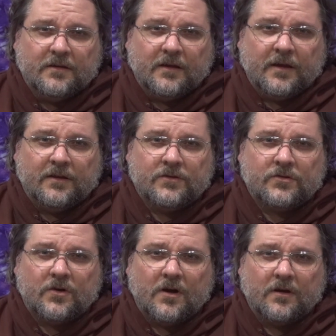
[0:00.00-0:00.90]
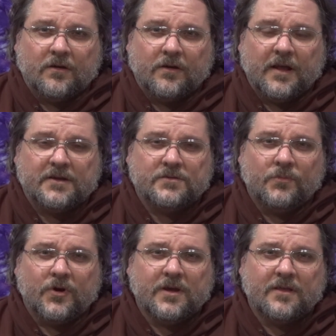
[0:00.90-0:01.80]
and stronger. And as you
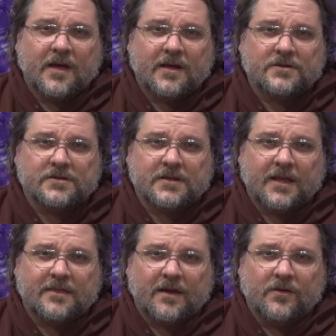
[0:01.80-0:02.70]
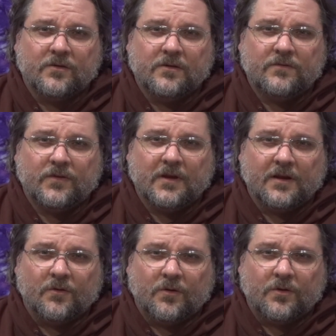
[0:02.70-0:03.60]
breathe out, just let that good
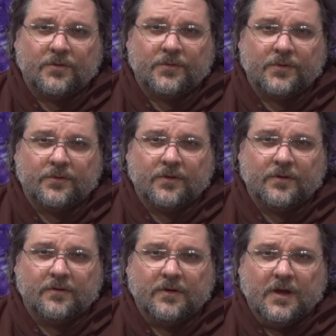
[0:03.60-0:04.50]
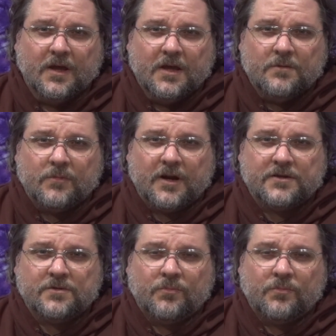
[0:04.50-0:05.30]
feeling roll through you. But as you